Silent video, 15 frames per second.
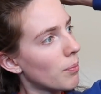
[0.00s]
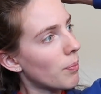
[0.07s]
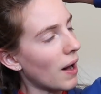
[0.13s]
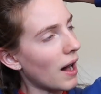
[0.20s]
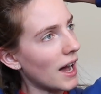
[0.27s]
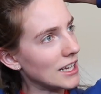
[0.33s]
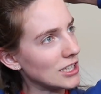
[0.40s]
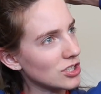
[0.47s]

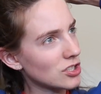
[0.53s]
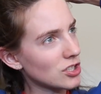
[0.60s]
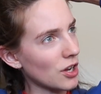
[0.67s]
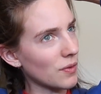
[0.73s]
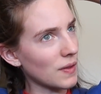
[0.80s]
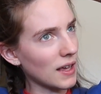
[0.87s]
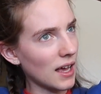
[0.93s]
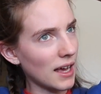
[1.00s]
But I just
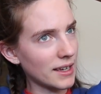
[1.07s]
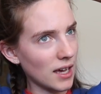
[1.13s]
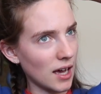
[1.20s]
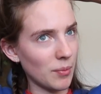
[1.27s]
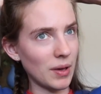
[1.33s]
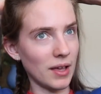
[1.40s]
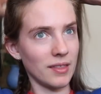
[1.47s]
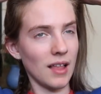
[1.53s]
don't think
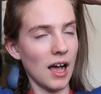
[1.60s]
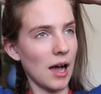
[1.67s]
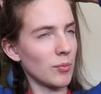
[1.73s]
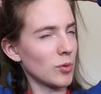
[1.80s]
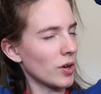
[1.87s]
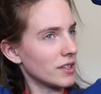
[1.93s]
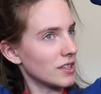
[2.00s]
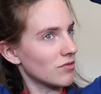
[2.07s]

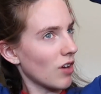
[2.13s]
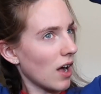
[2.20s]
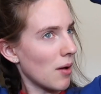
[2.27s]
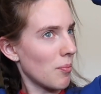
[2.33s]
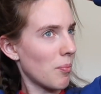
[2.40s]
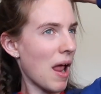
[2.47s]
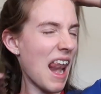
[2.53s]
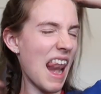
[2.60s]
I'm not in the
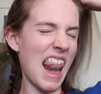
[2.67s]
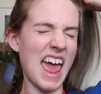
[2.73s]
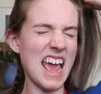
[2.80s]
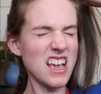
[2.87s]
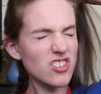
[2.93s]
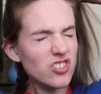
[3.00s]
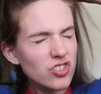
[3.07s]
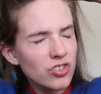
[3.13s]
right
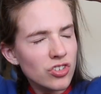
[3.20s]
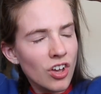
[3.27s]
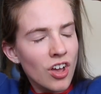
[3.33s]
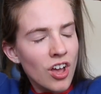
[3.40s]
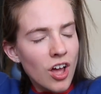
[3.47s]
place